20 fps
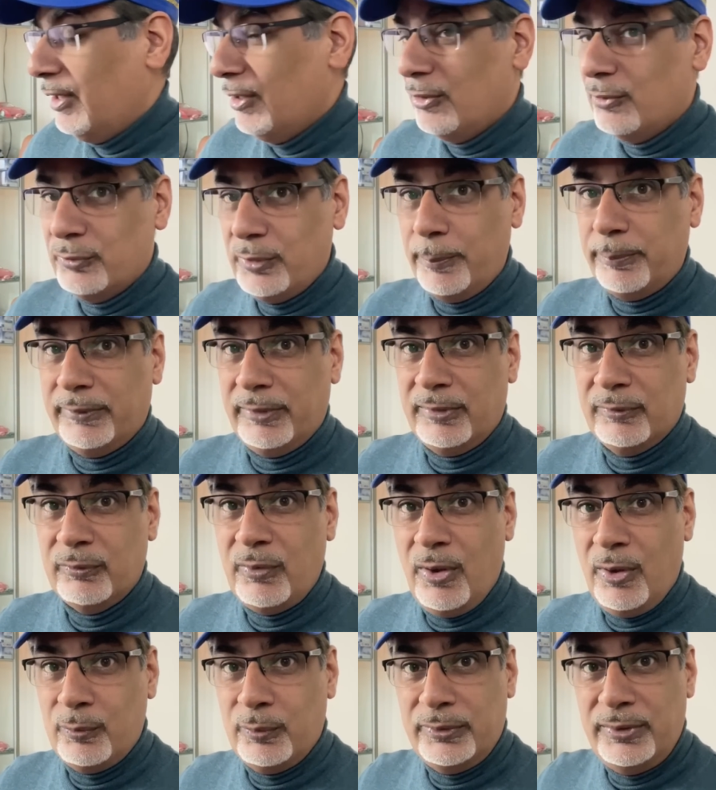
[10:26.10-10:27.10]
gripped to the
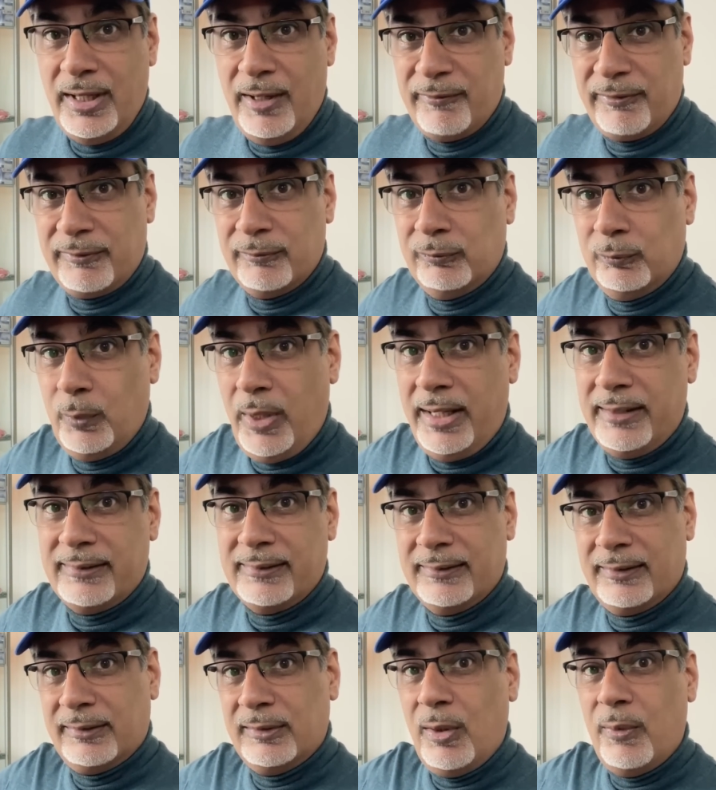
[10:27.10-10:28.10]
road. When you have wet,
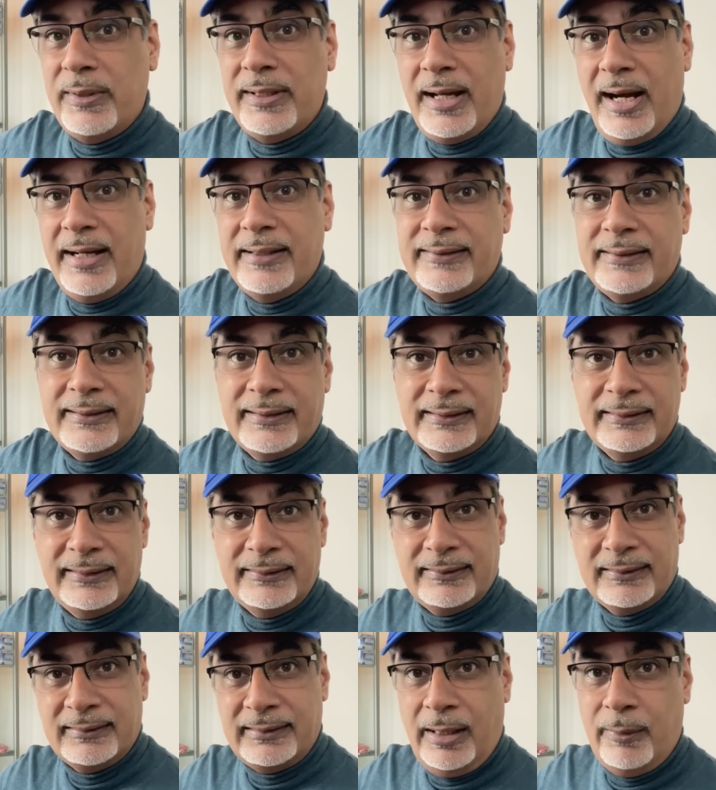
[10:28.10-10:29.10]
snowy, icy
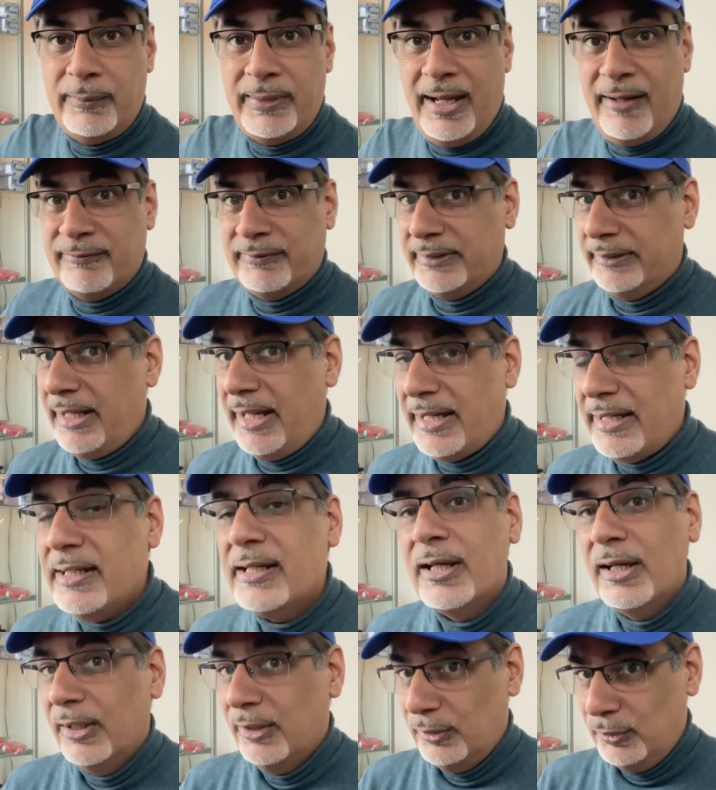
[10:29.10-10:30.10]
conditions like we have today,
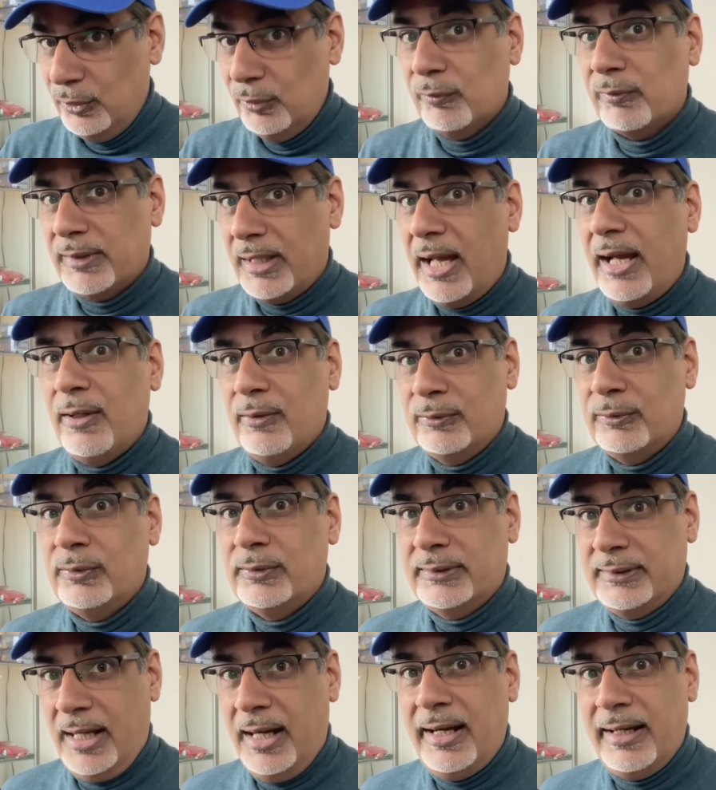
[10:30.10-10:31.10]
you rely on
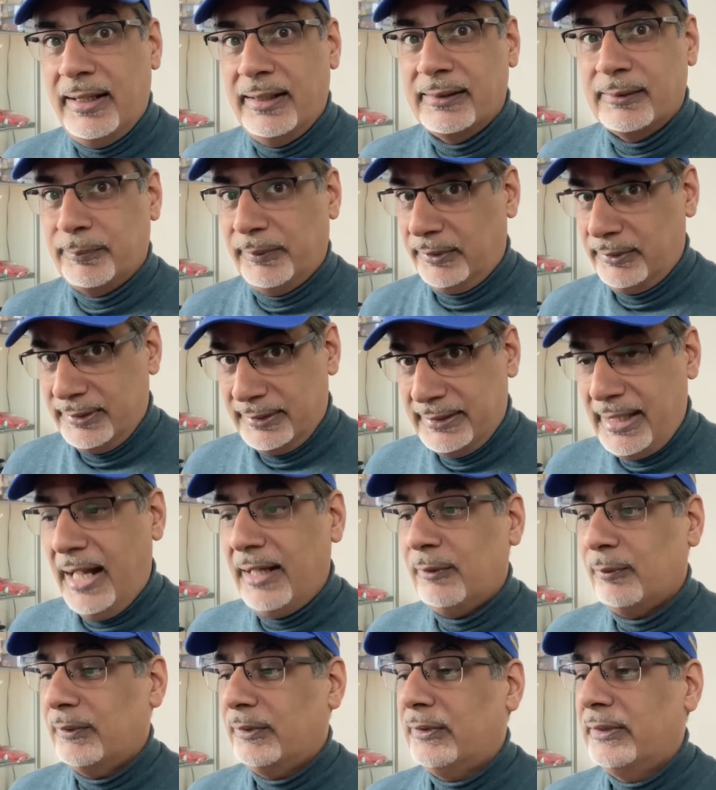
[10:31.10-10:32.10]
good tires because
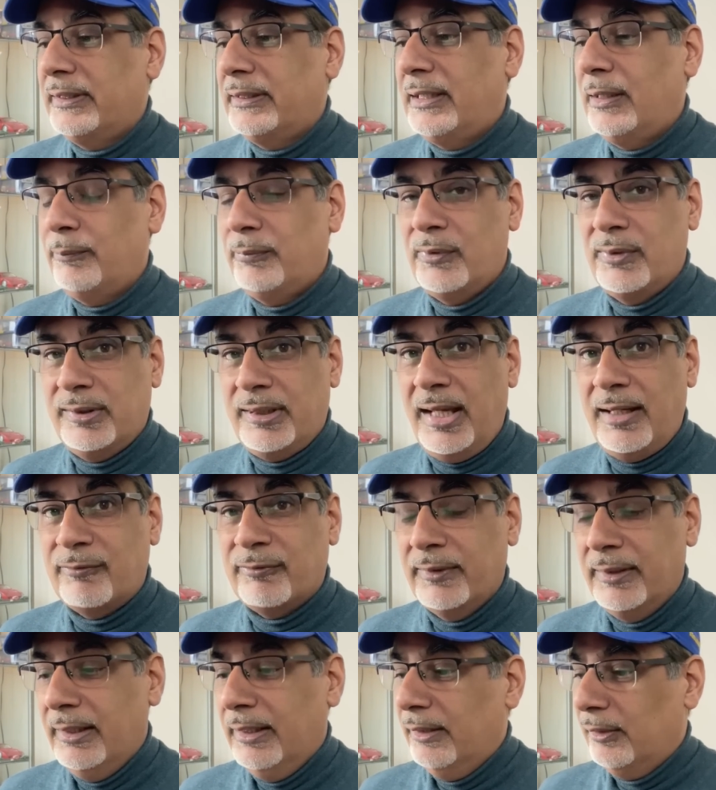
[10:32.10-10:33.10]
that's what's going to keep you safe.
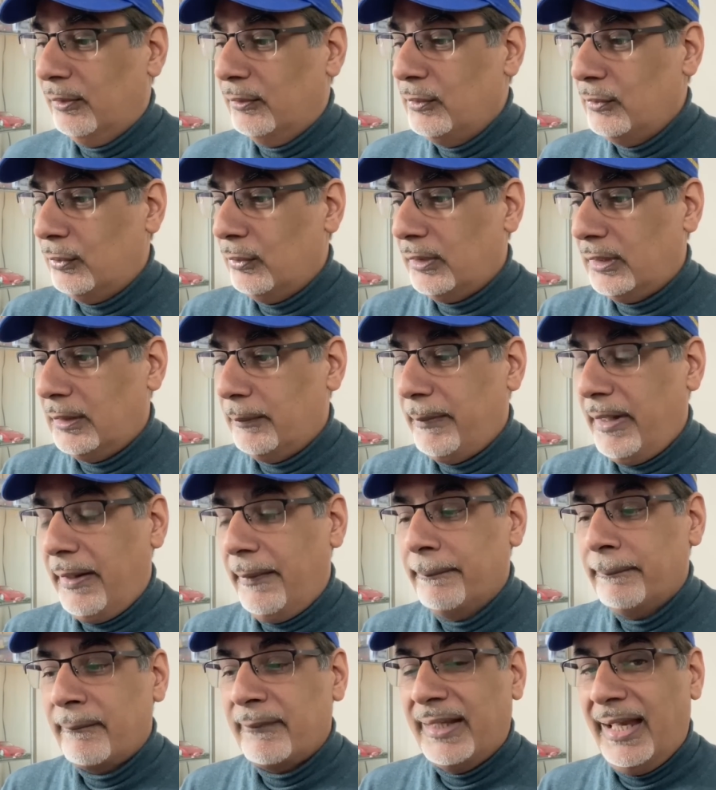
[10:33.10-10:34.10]
So you're talking
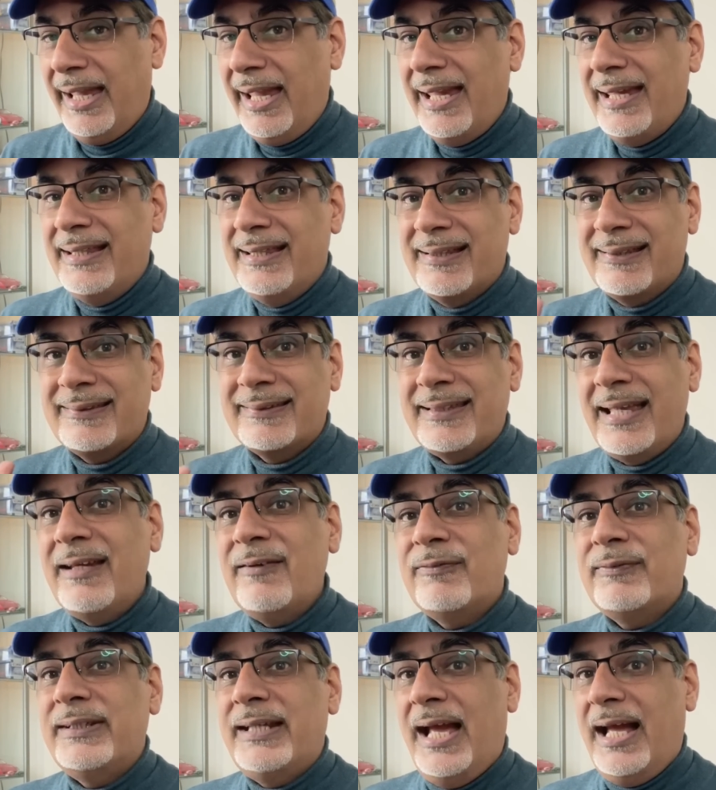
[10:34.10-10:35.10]
about A, the
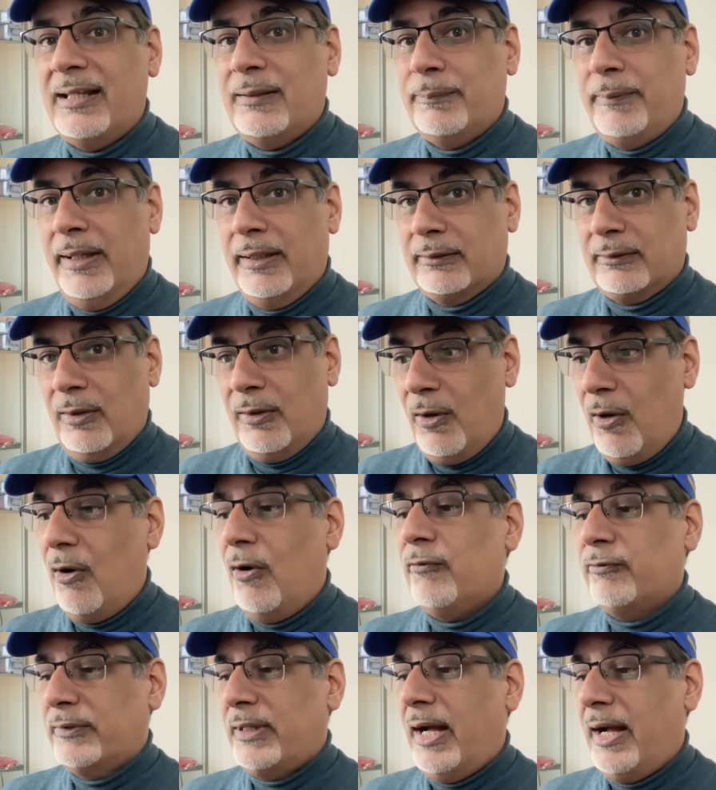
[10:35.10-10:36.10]
safety aspect
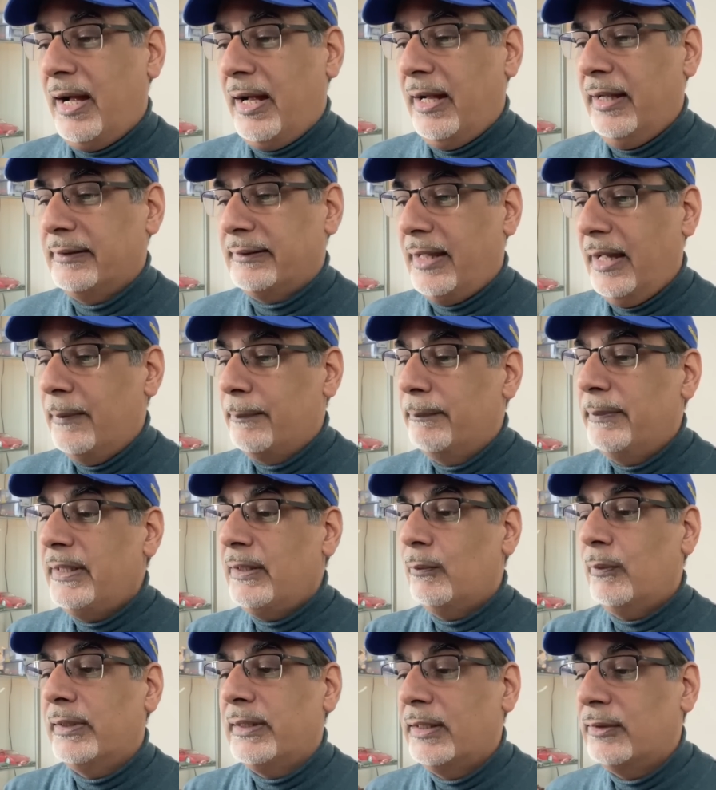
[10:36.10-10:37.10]
of tires, and B,
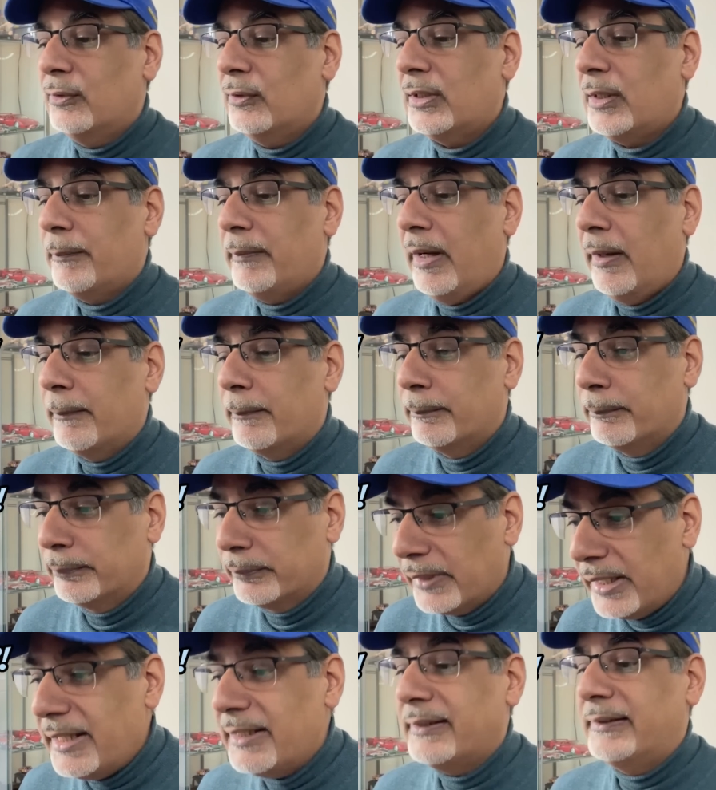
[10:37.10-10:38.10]
when they talk about
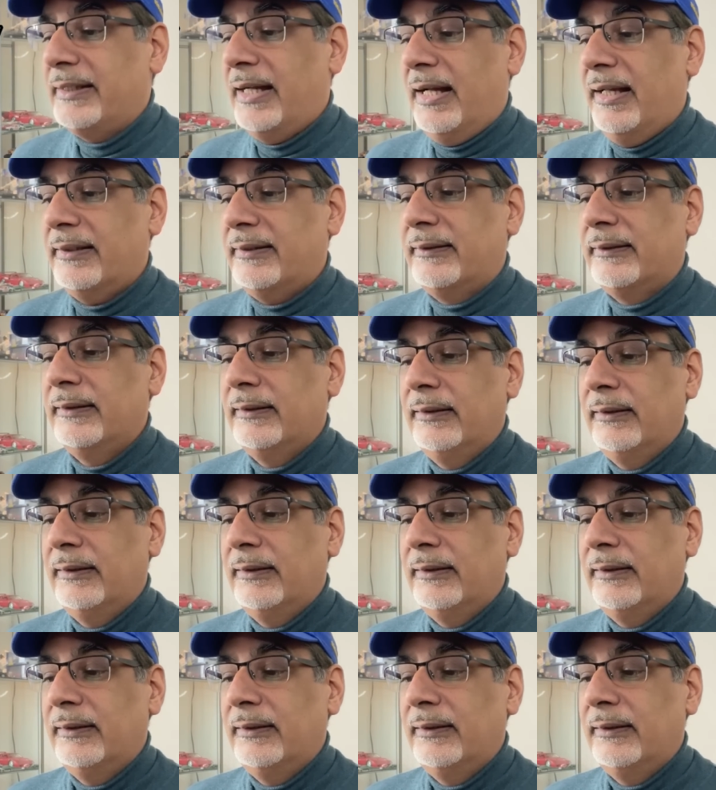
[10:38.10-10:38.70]
brake dust,